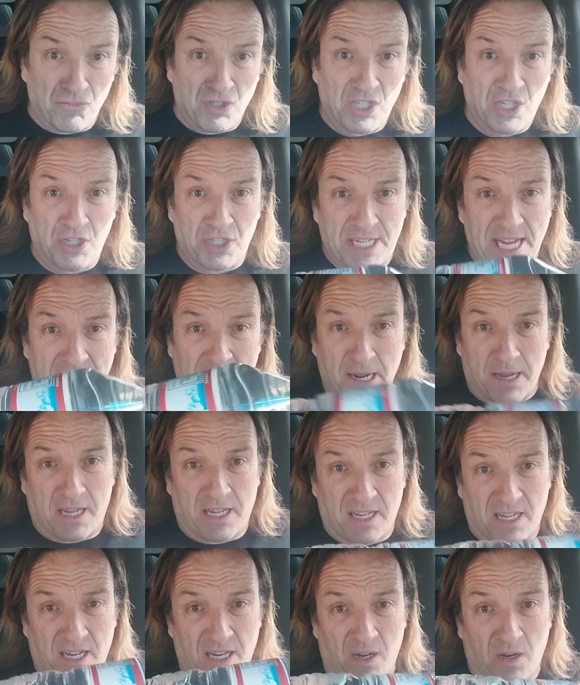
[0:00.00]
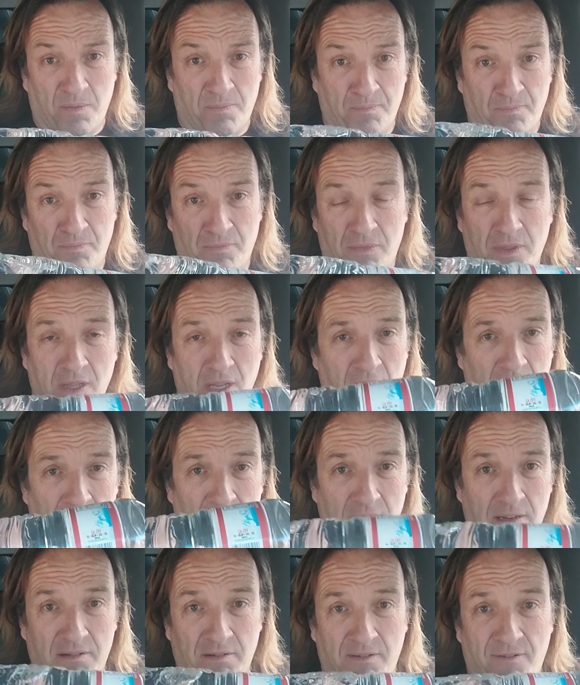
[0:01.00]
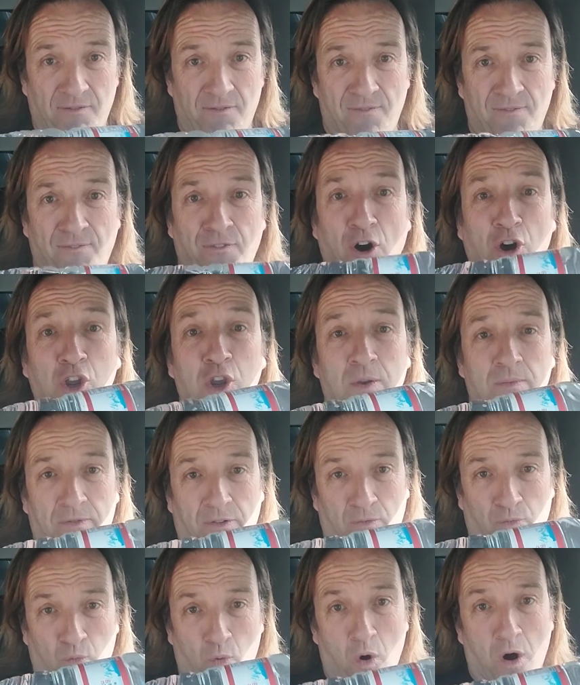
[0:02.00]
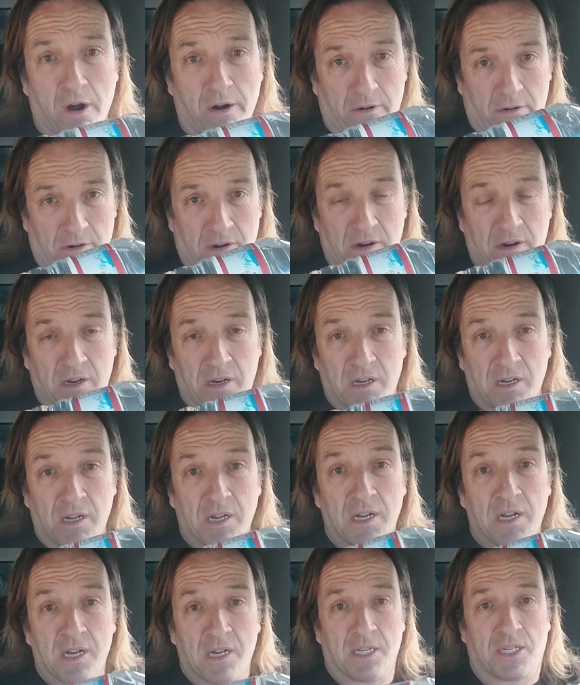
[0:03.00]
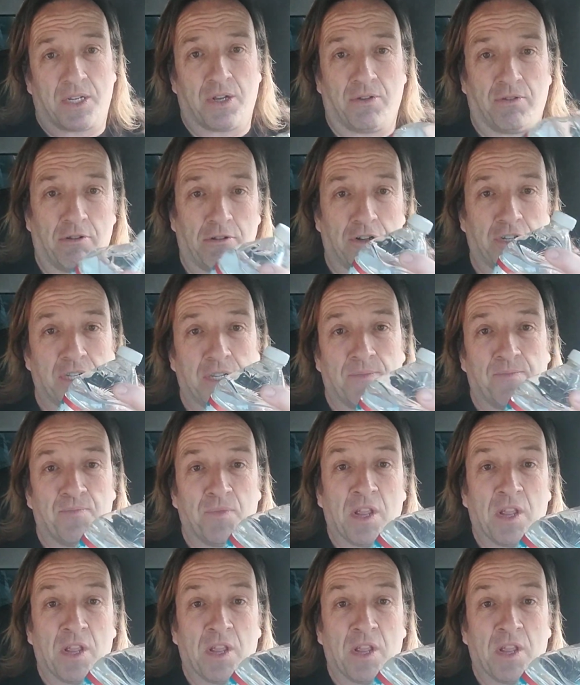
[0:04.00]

you take a volume of water. So the